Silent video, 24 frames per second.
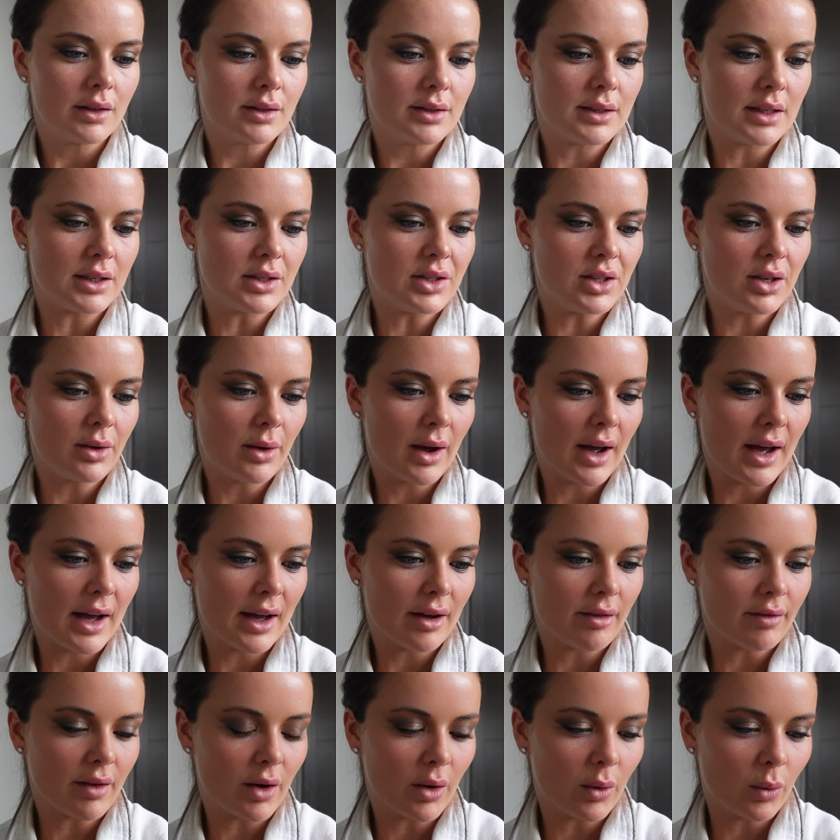Did you
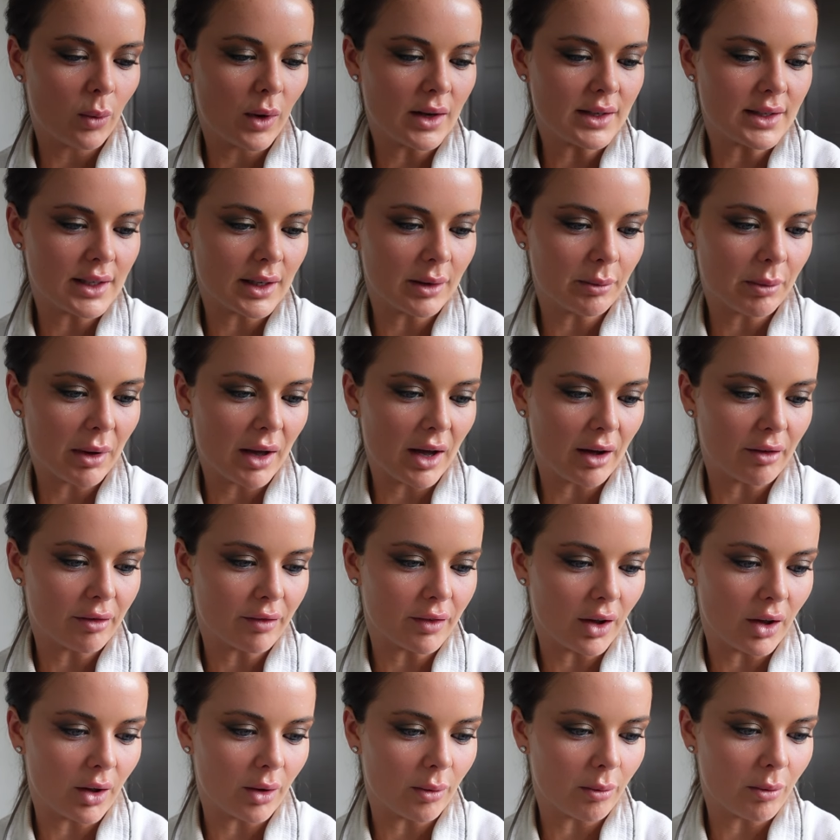have a wedding
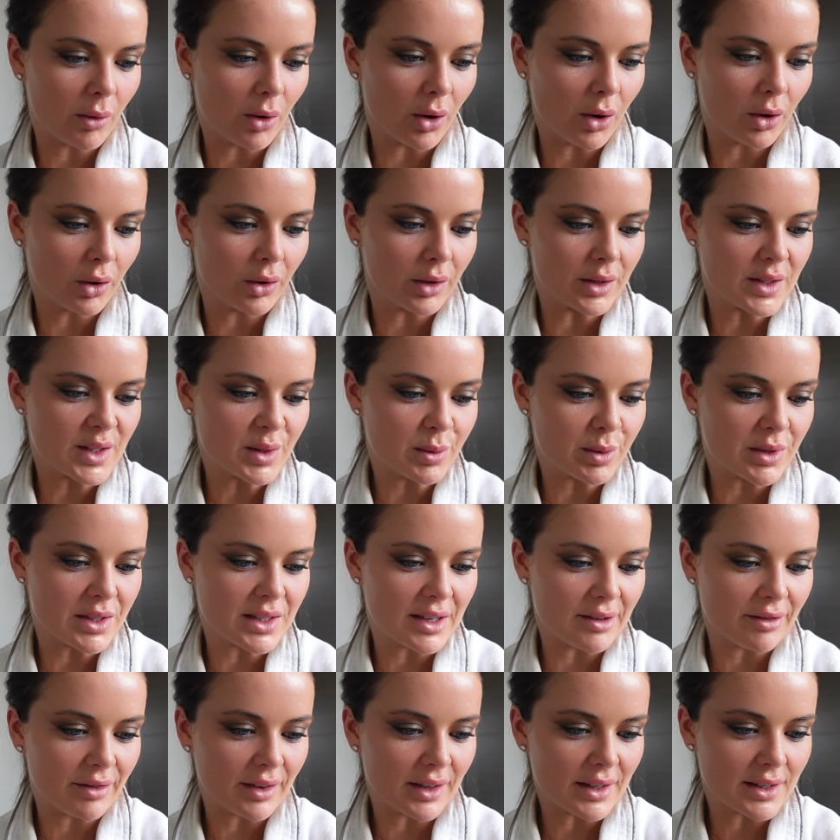perfume or a
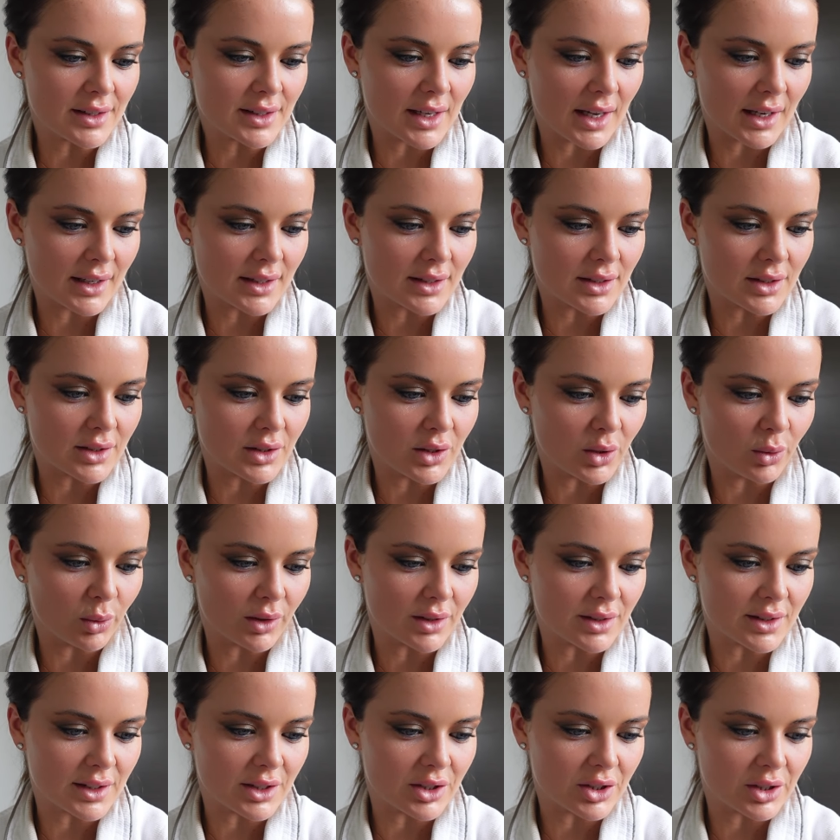specific scent you
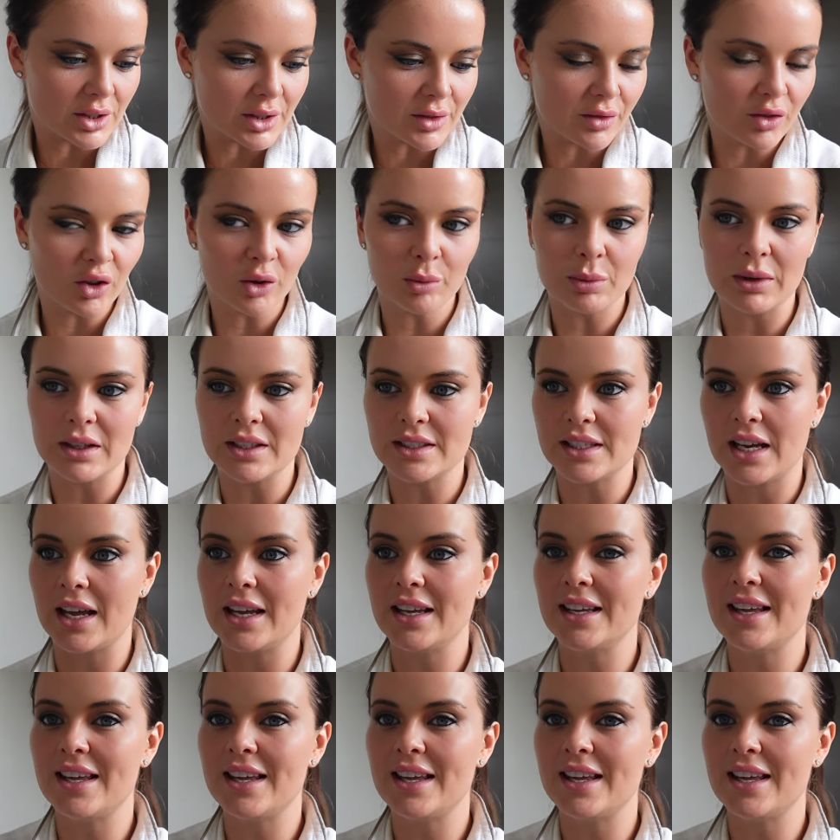wanted just for your big day?